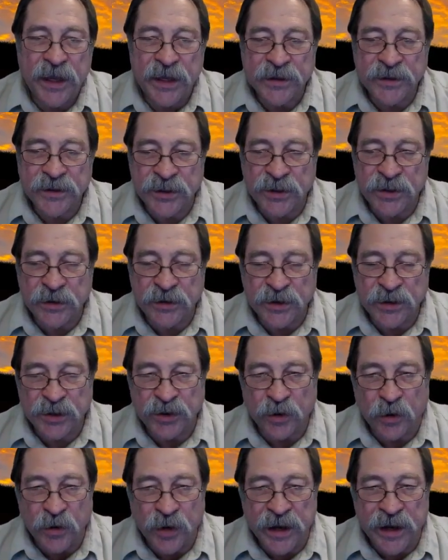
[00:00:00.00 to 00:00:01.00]
is to
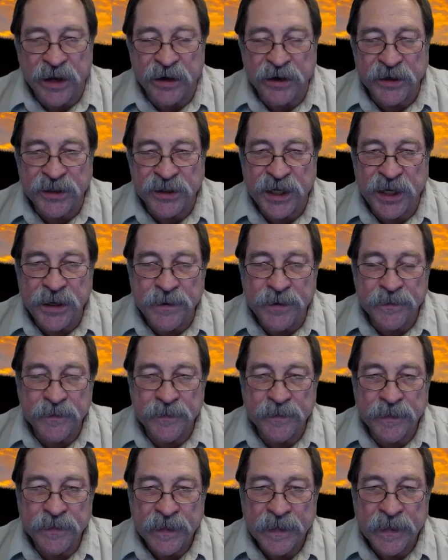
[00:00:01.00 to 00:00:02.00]
store energy
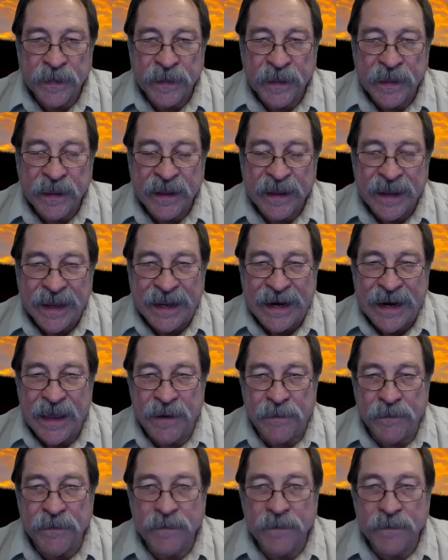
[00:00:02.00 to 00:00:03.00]
and
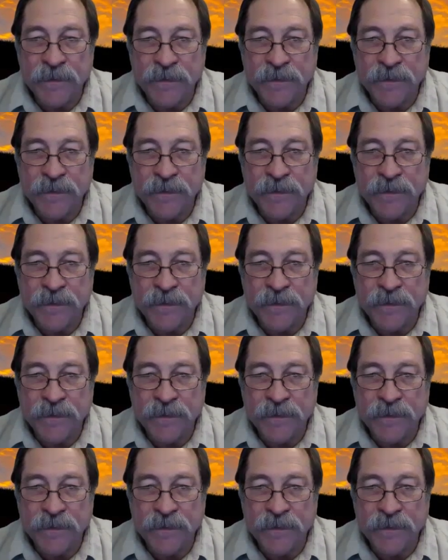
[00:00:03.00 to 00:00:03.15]
aim.